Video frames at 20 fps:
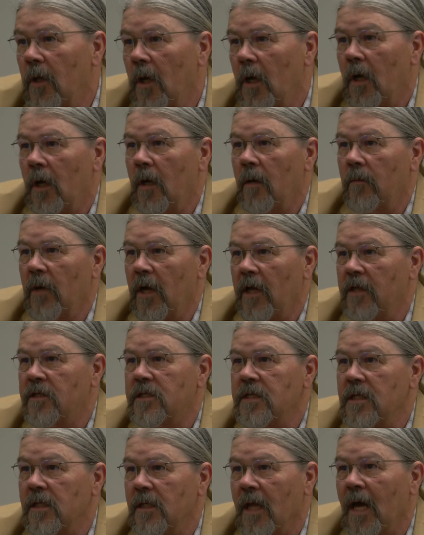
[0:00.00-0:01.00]
I
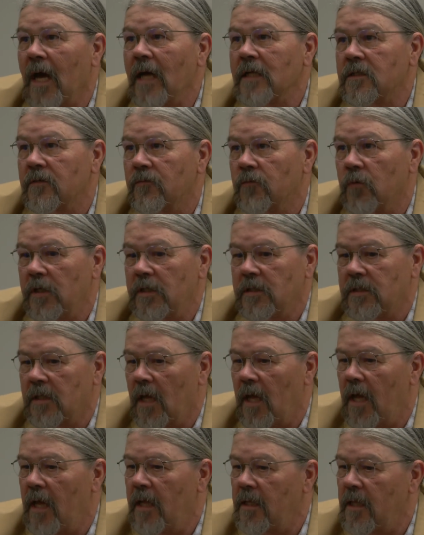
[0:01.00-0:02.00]
see lots of ways,
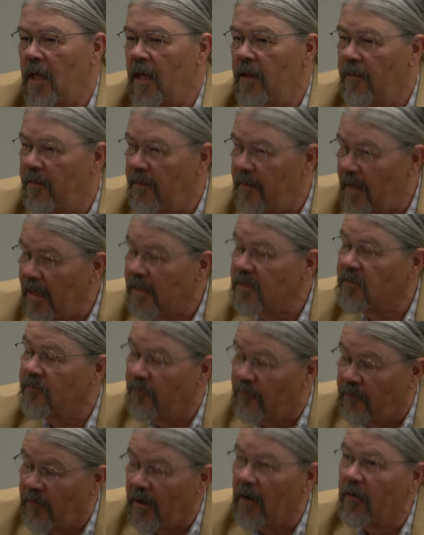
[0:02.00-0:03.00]
and that's
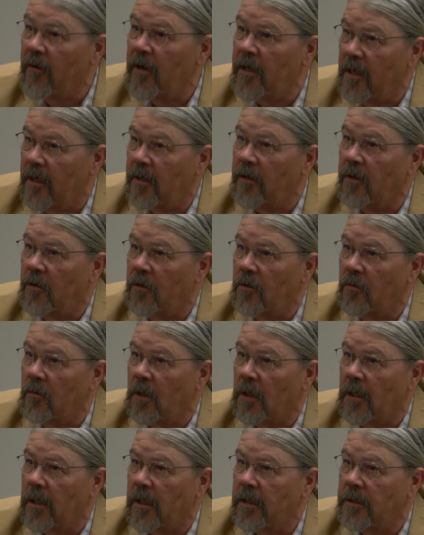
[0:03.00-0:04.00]
very
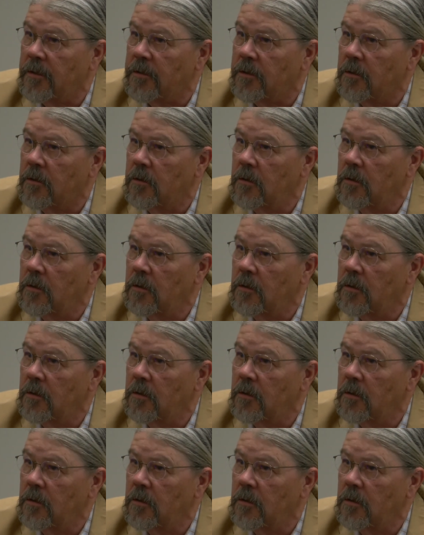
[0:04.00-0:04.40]
underutilized.